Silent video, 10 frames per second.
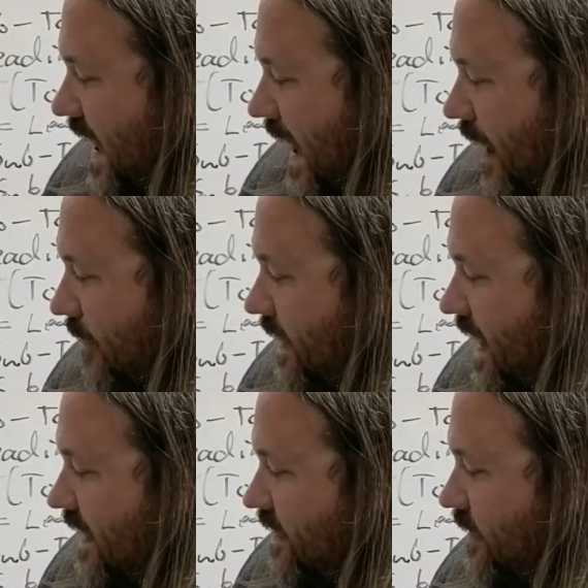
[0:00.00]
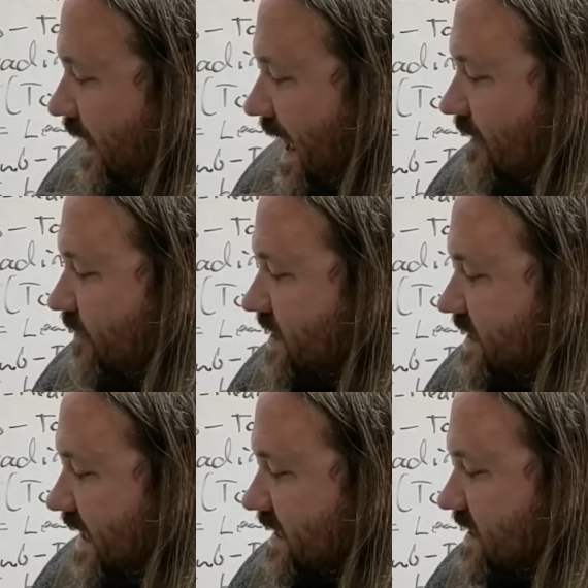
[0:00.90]
Um, then we have the
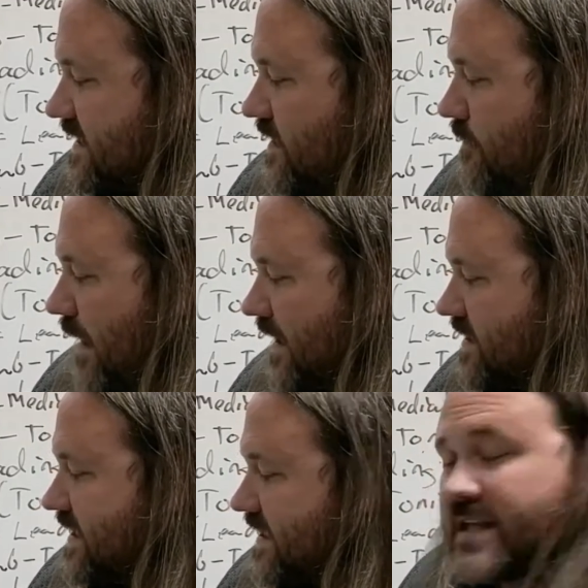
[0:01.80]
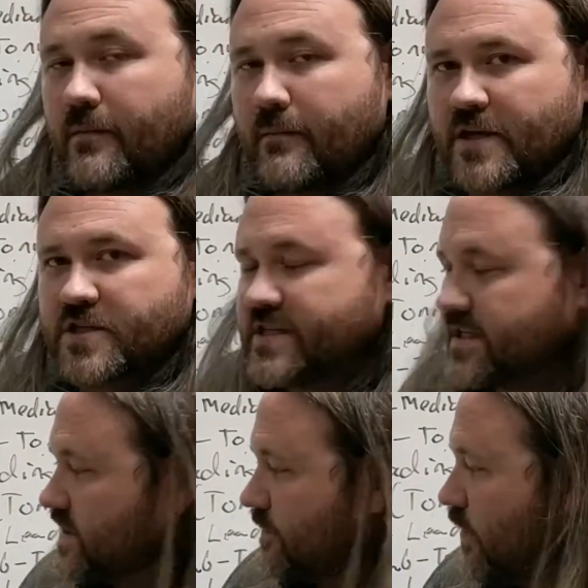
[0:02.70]
sixth, the minor sixth and the major
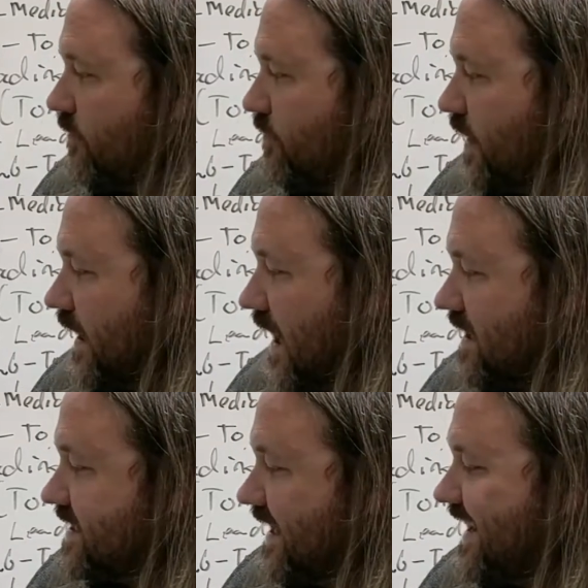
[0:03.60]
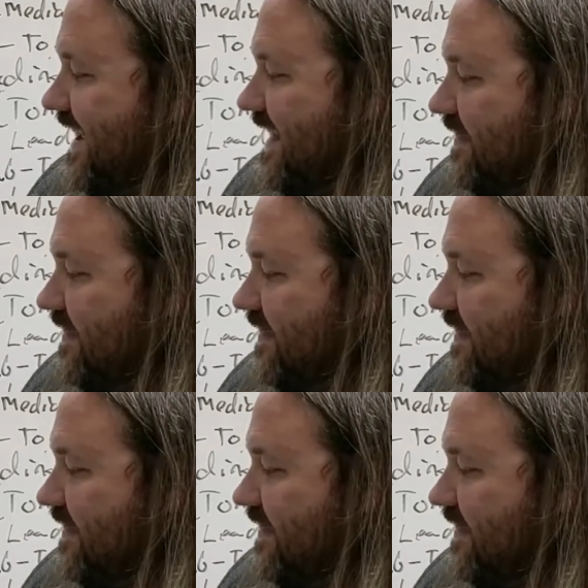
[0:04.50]
sixth are both pretty consonant.